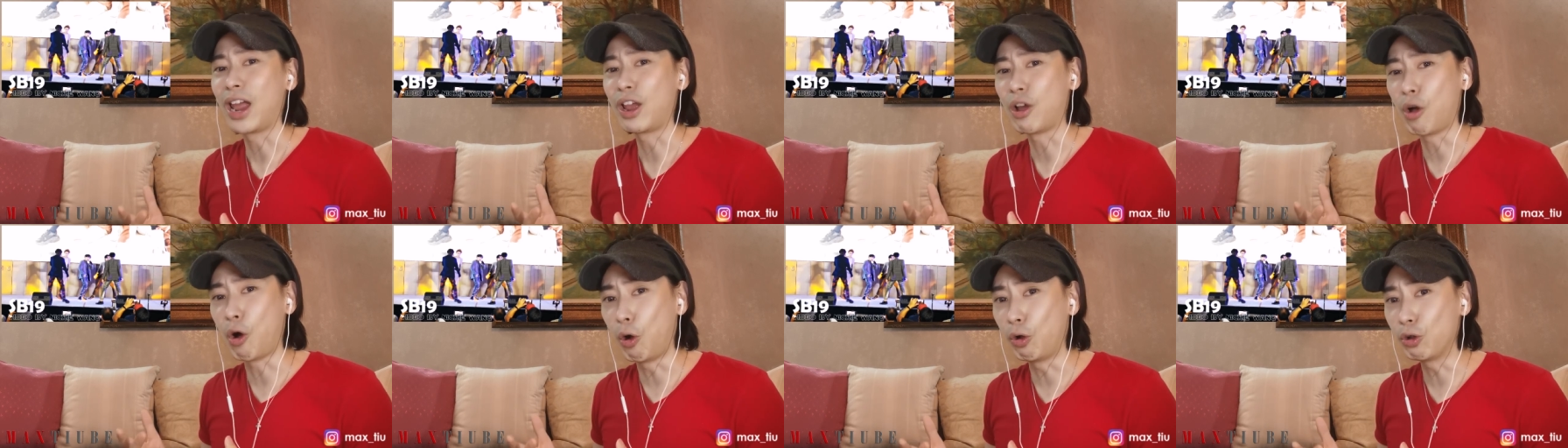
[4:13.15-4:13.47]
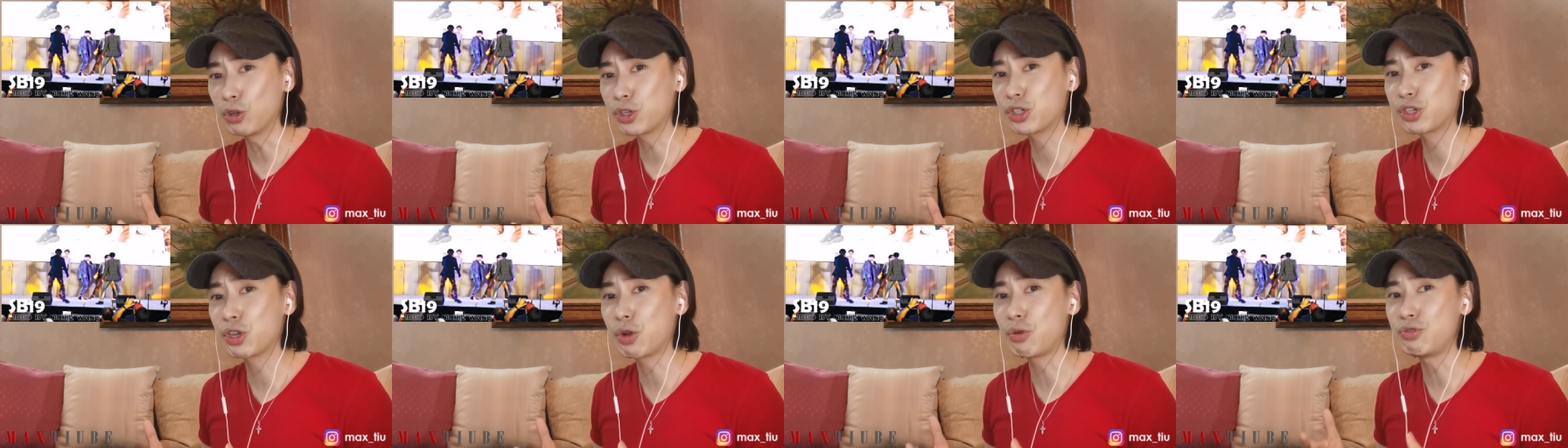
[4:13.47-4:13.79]
I
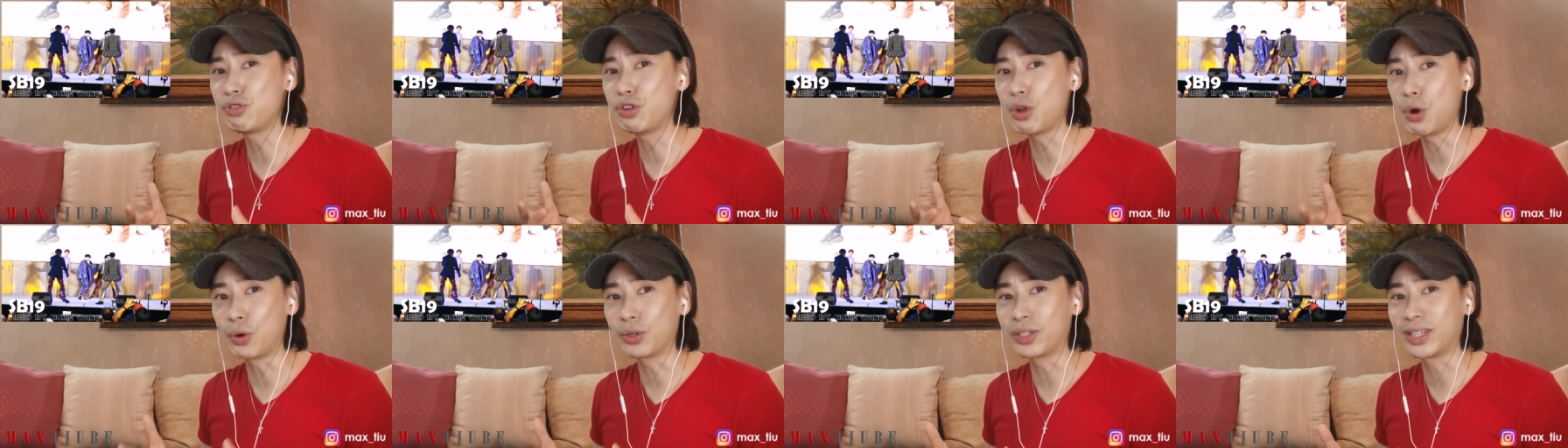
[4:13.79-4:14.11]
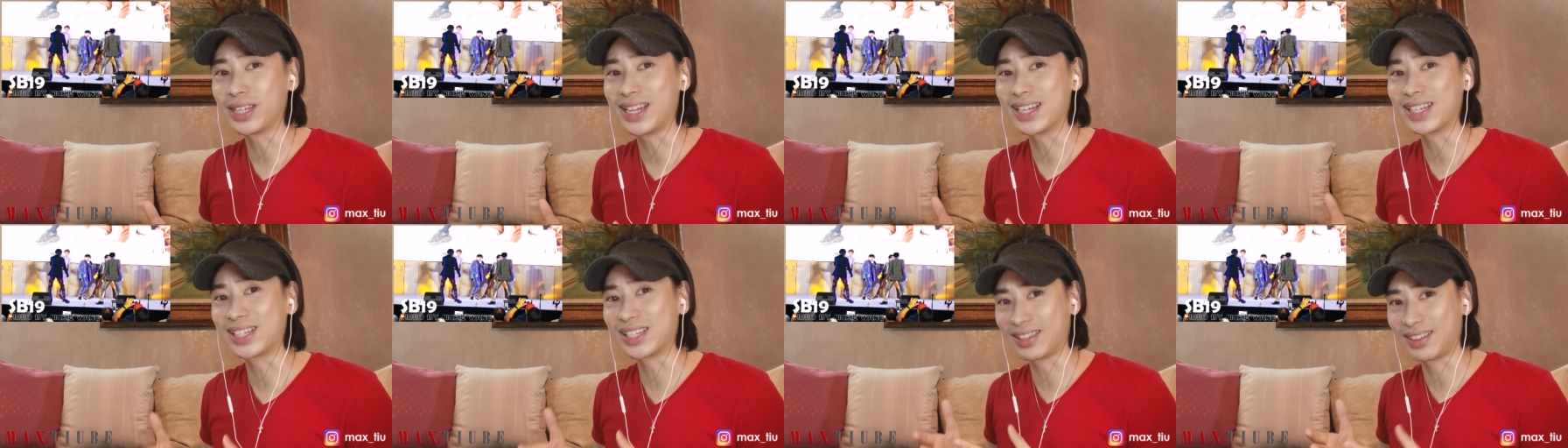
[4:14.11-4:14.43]
also
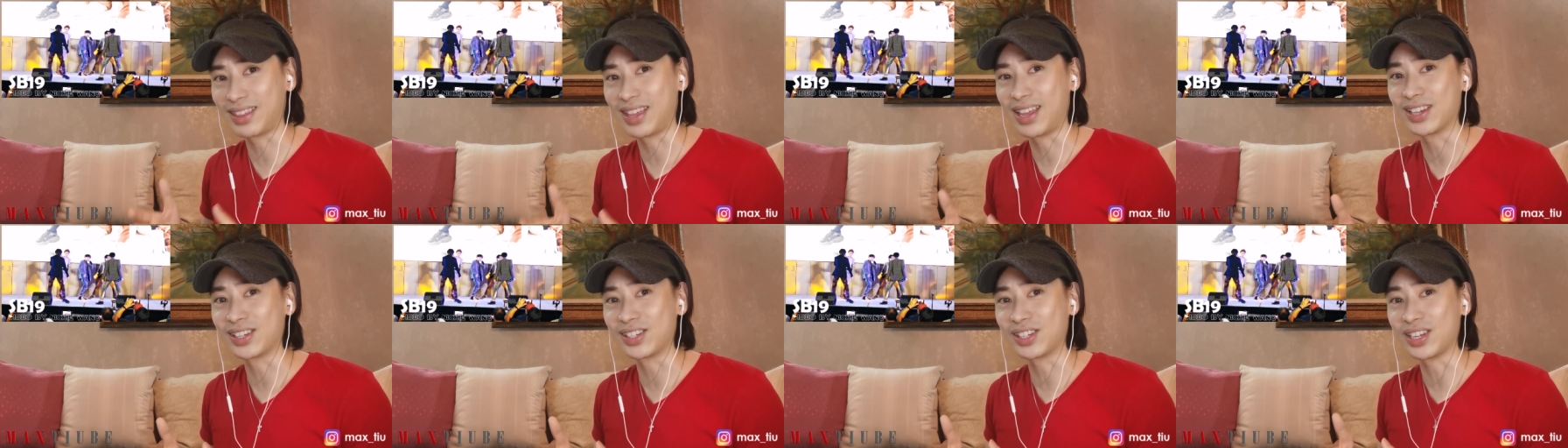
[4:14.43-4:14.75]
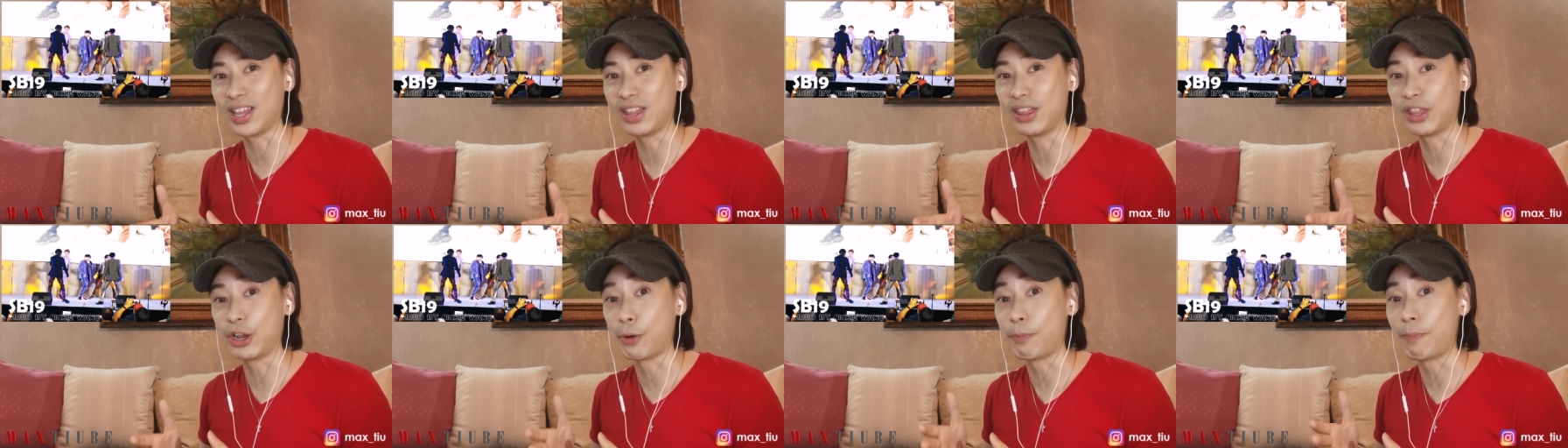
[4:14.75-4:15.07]
noticed
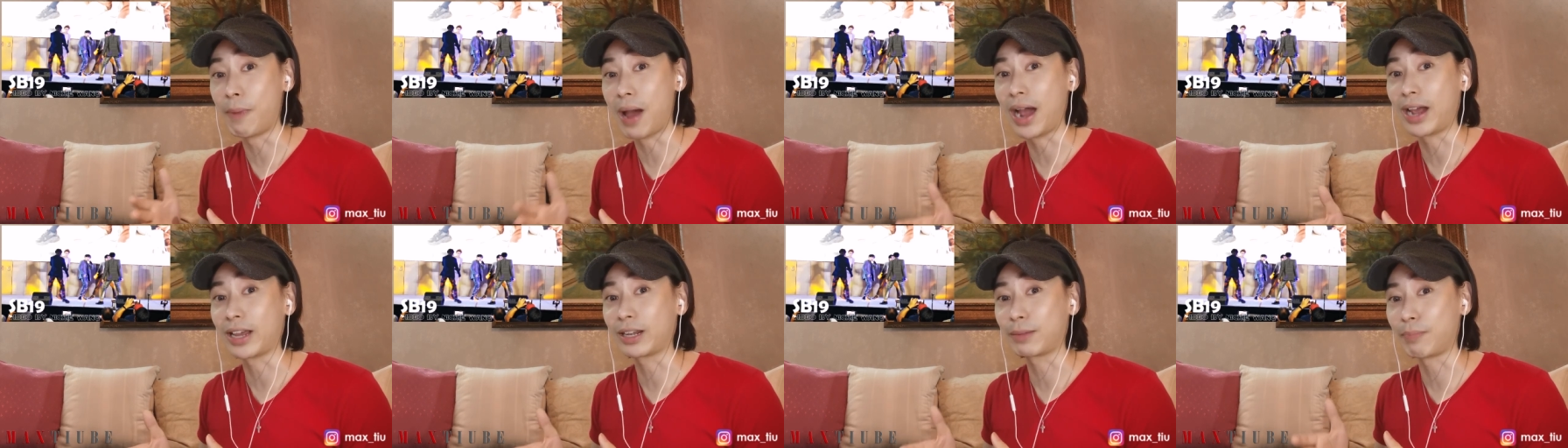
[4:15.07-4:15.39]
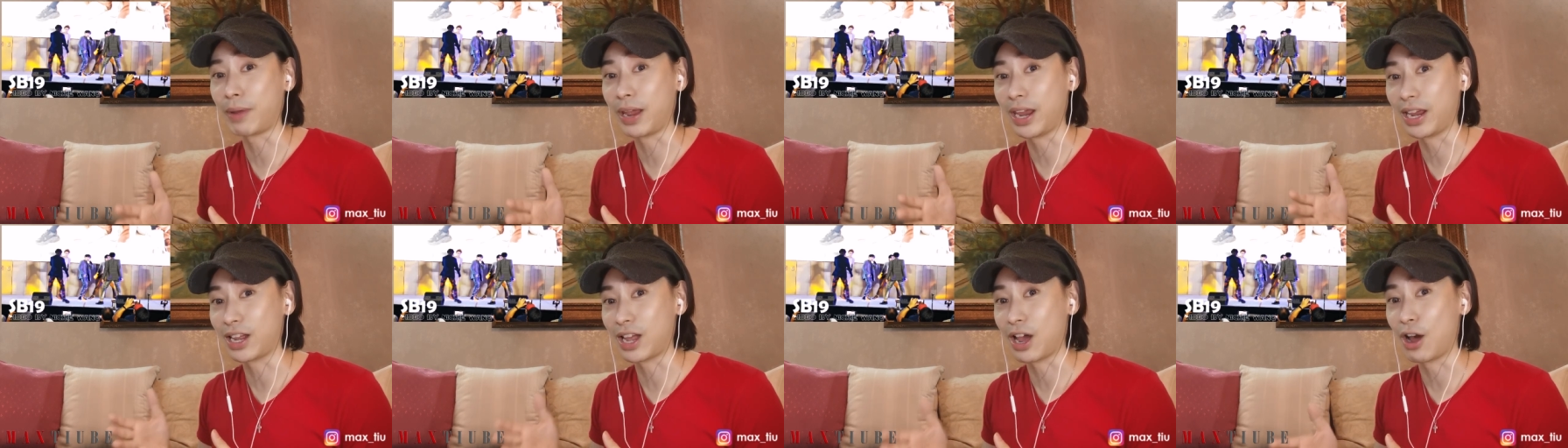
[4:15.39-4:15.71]
this in their
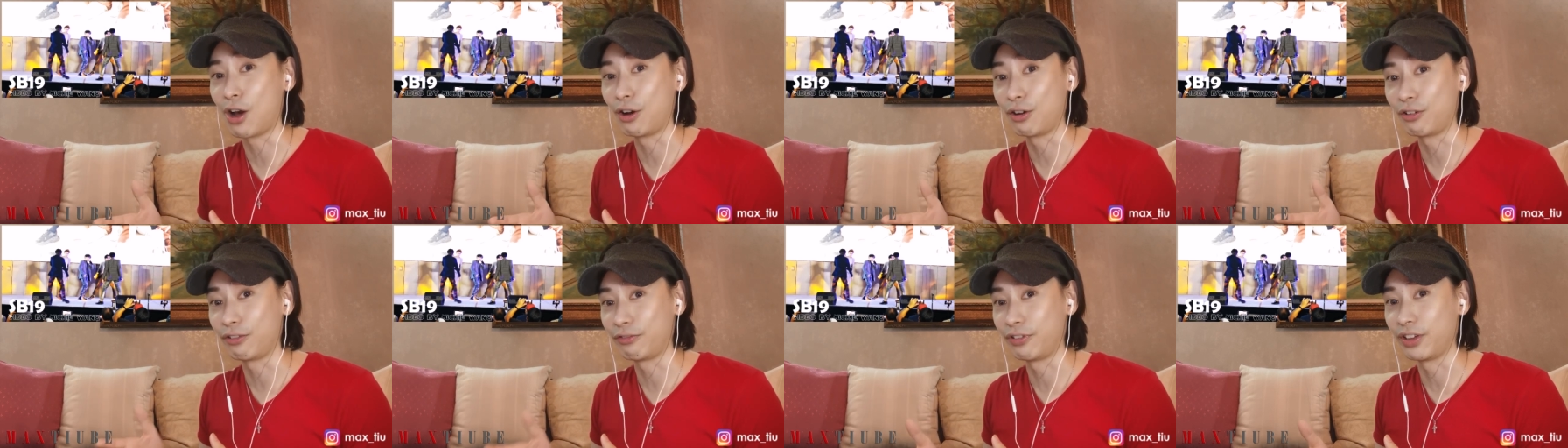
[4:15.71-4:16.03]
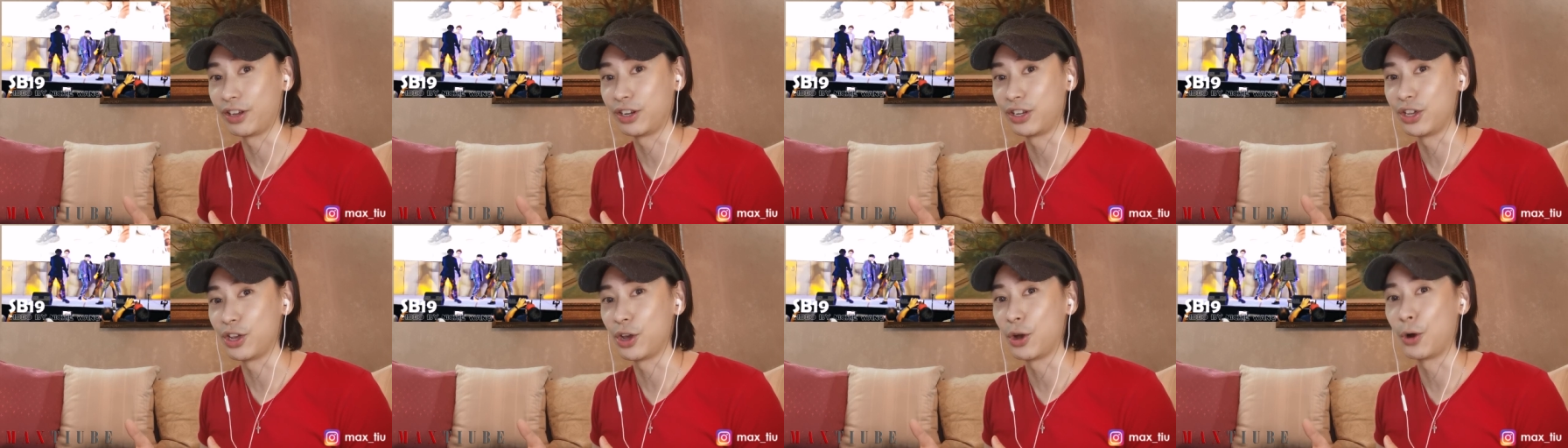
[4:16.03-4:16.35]
Bakit Ba
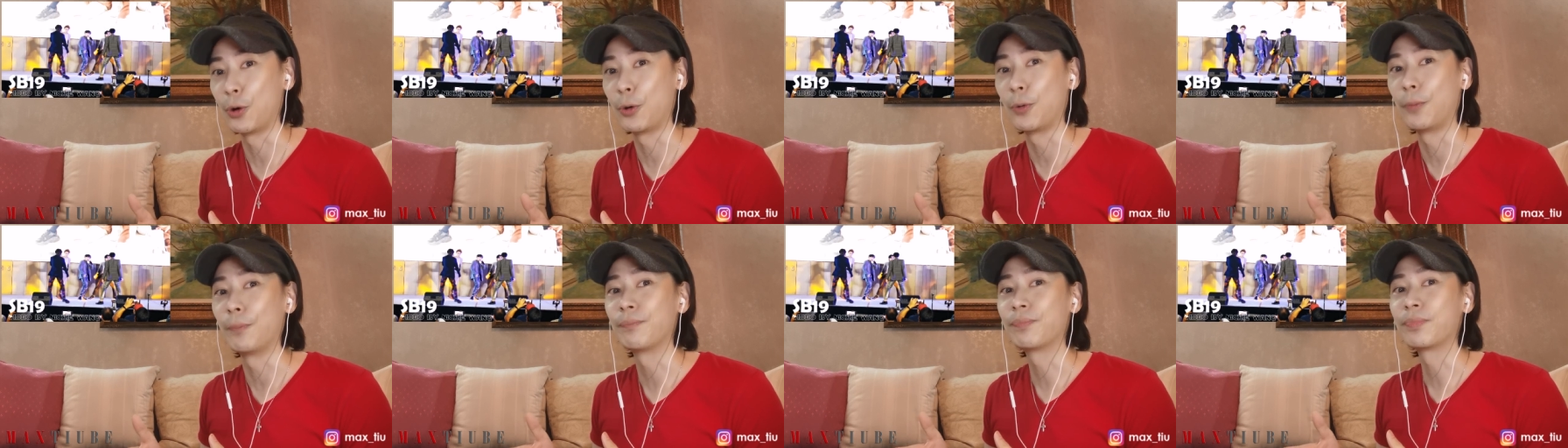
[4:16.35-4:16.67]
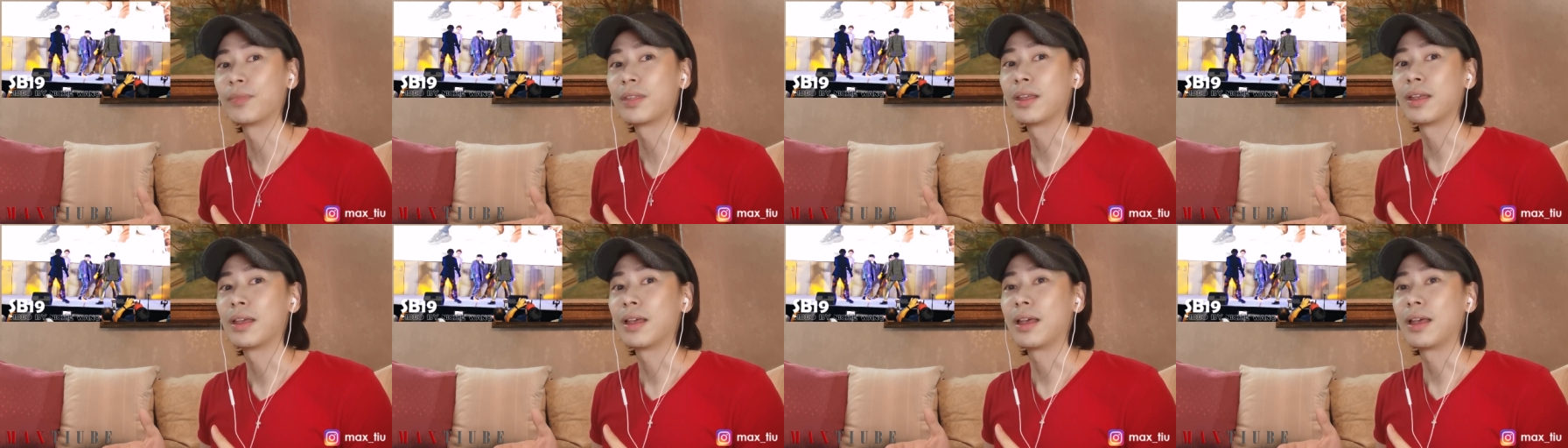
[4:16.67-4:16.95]
Ikaw video.